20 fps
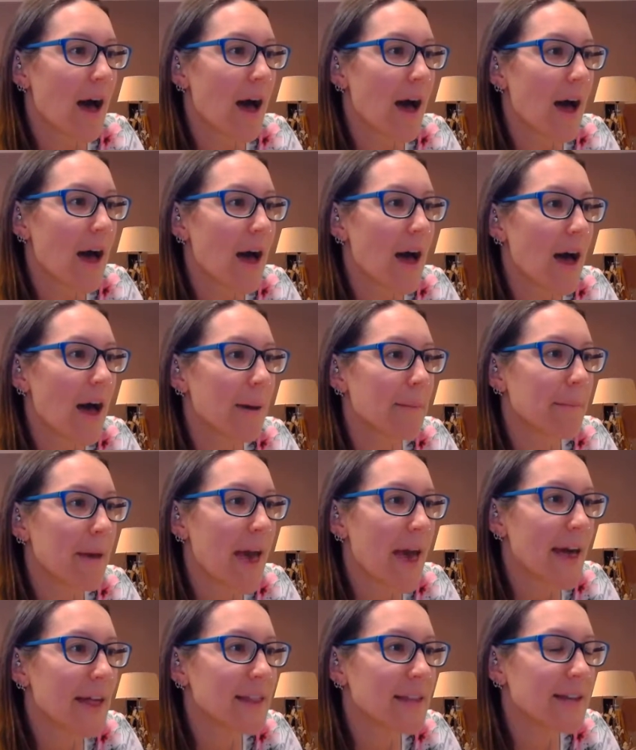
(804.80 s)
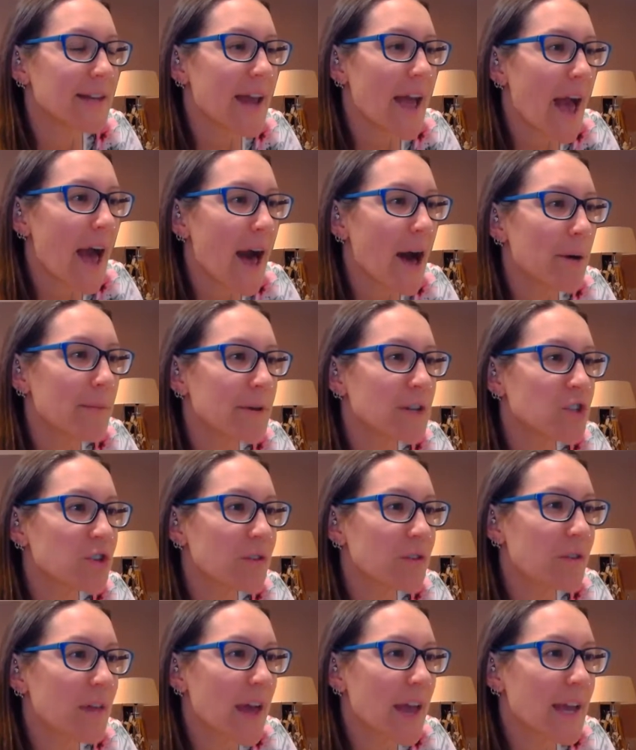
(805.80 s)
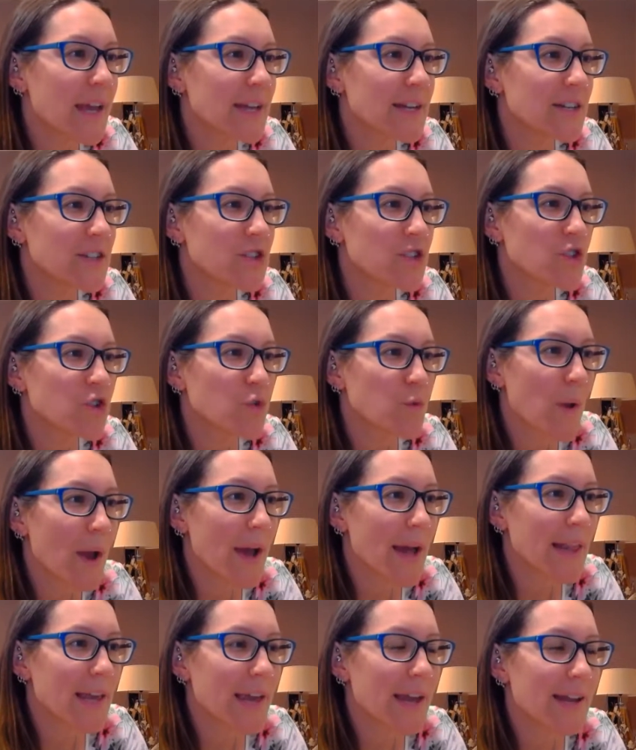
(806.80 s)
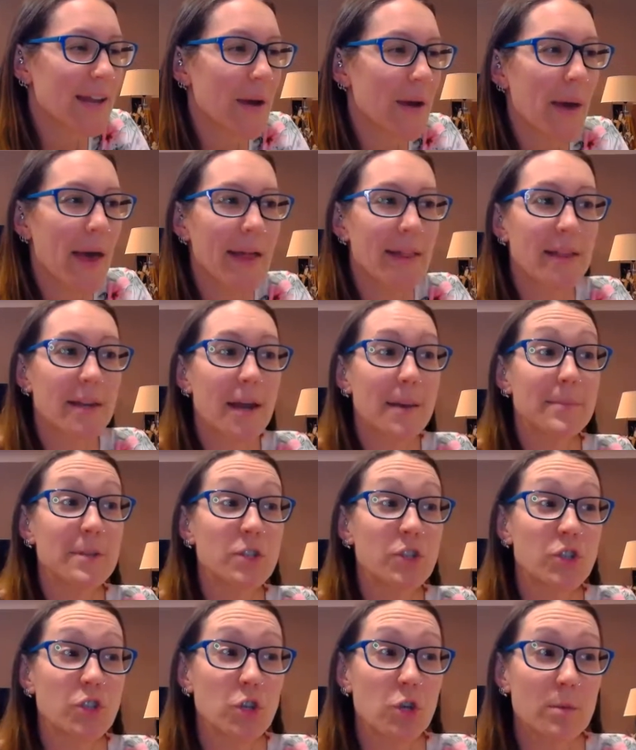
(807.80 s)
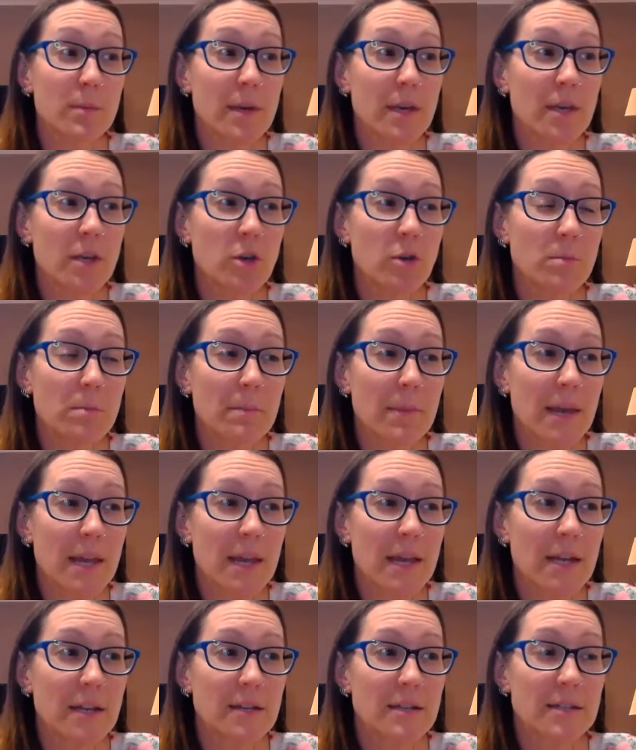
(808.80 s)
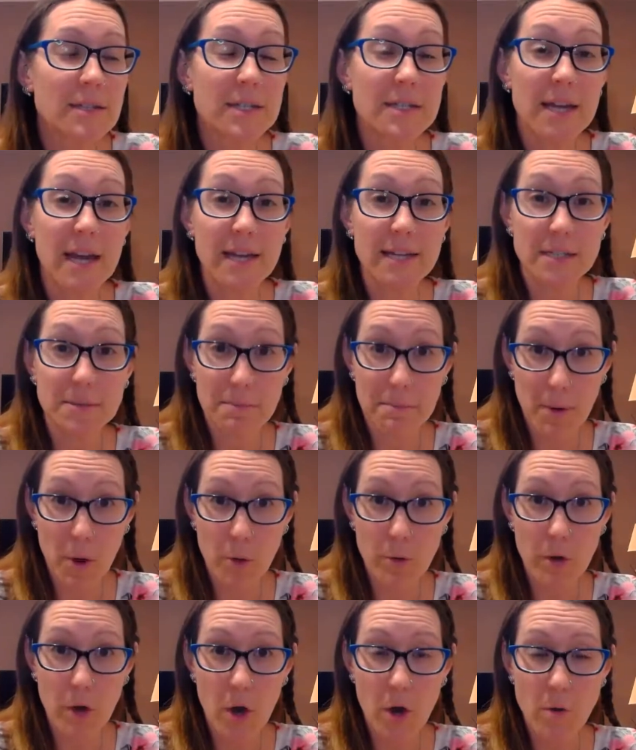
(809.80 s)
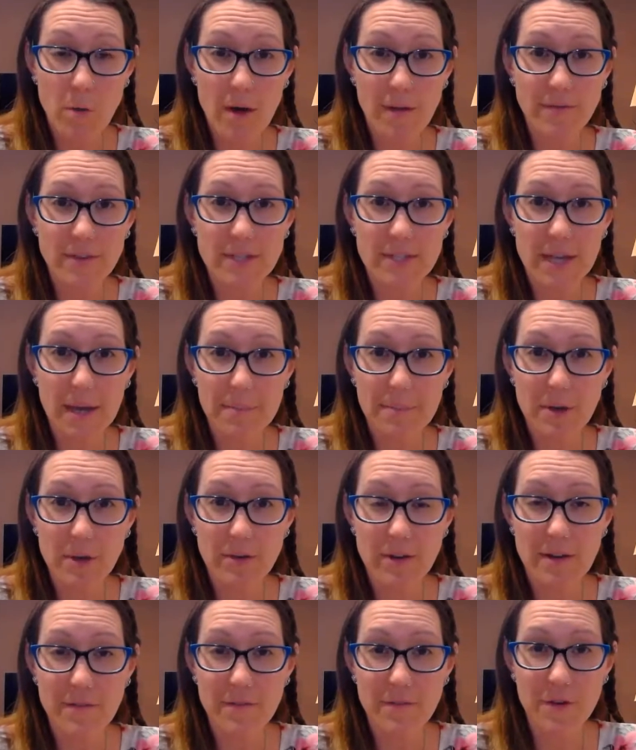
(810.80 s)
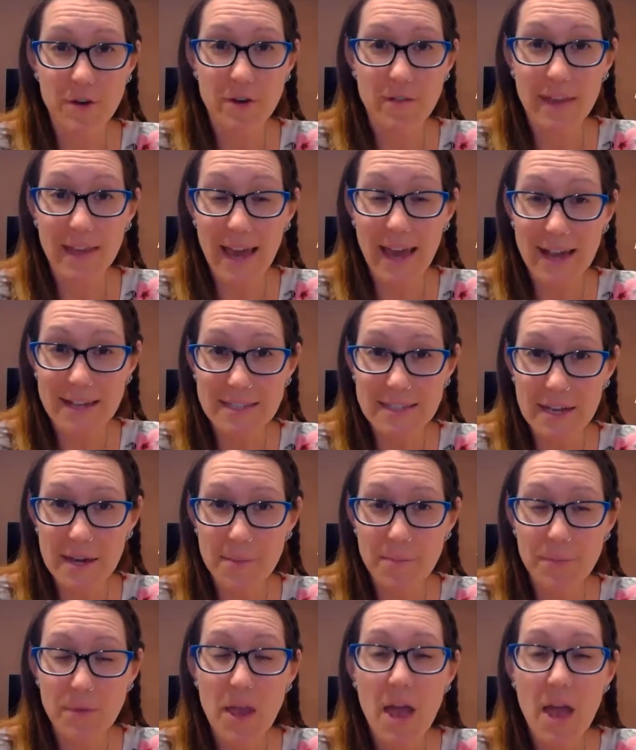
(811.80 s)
Ellen, how much are they in Australia? Now, Ellen, I'm assuming you mean today's BOGO of the Siberian fir and the cassia.